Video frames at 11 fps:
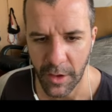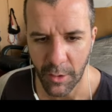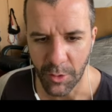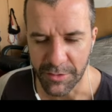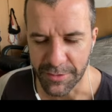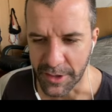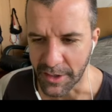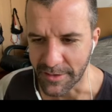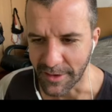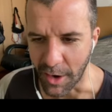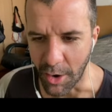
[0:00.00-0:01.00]
What's funny
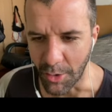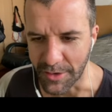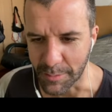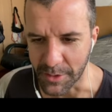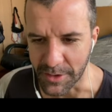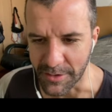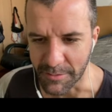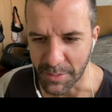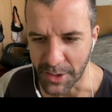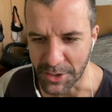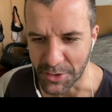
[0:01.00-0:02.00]
is they always put in
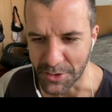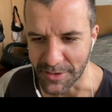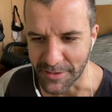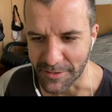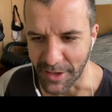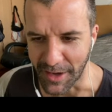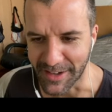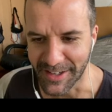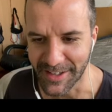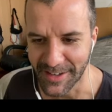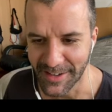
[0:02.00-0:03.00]
pictures of
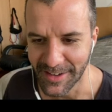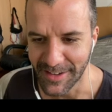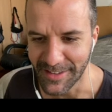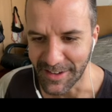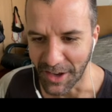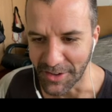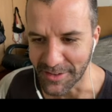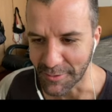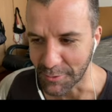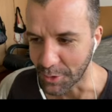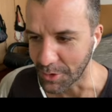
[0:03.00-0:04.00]
like tons
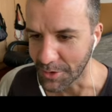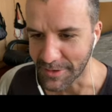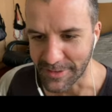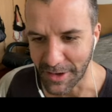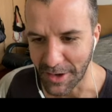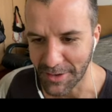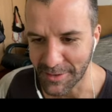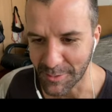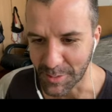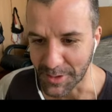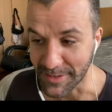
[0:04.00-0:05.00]
of girls at the hostels
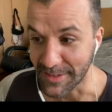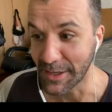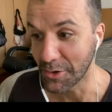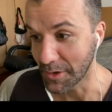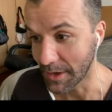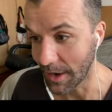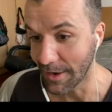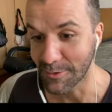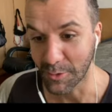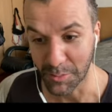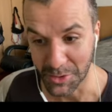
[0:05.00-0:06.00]
because they know the
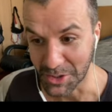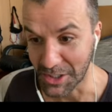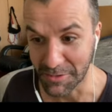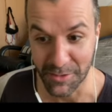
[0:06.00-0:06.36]
guys will book it if